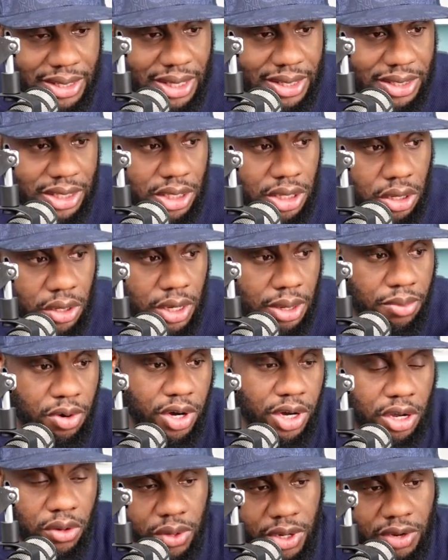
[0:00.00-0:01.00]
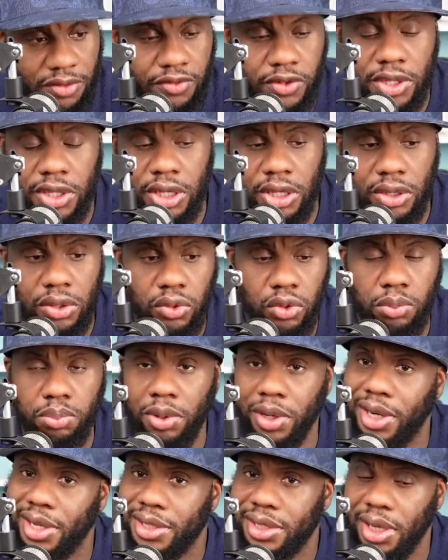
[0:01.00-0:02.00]
I say, yo, that brother would have 15 good
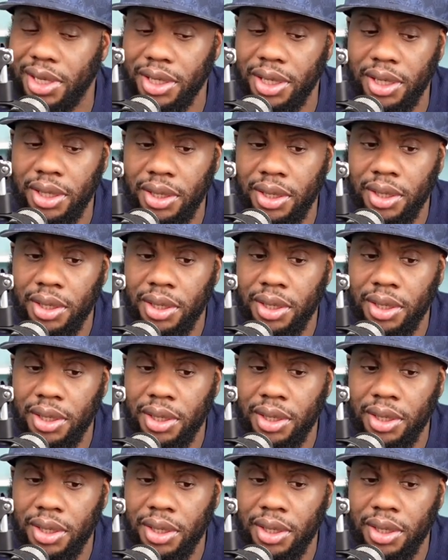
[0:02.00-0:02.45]
pon a song, yeah?